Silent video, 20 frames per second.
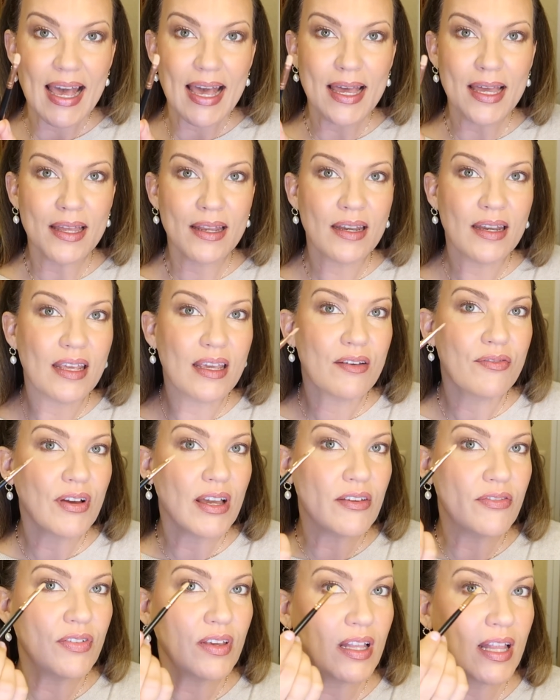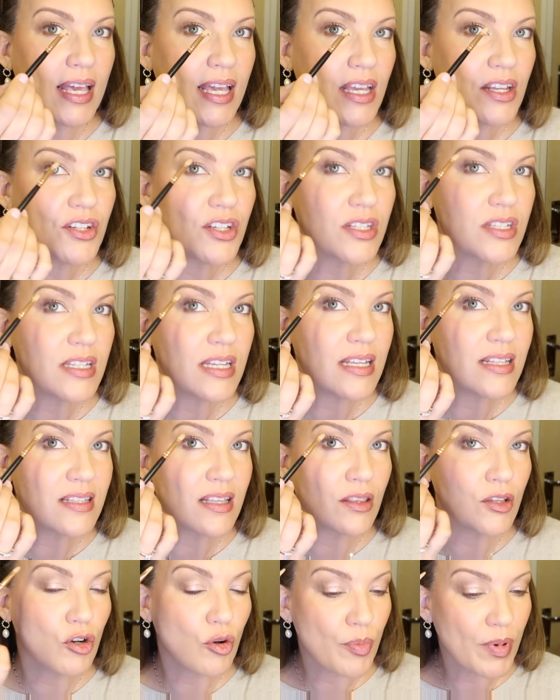And if I feel like it just needs a
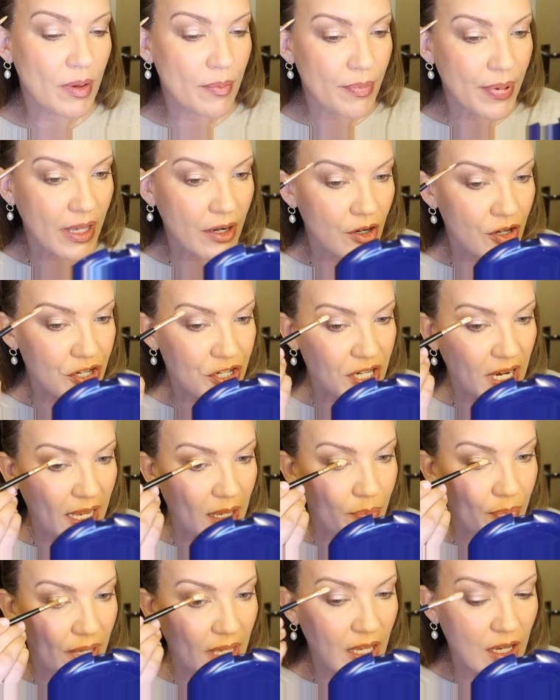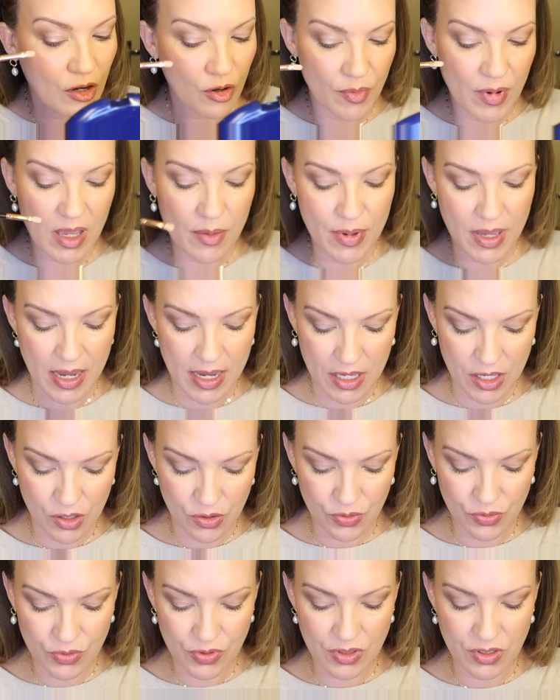little bit better shaping or maybe I
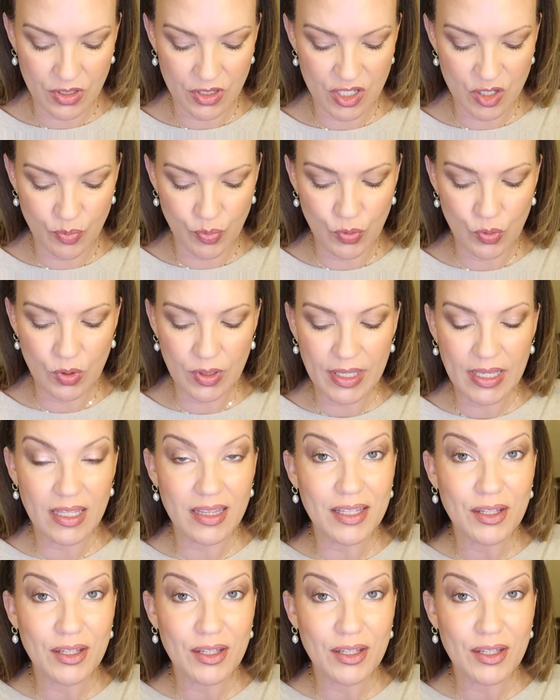used the spoolie a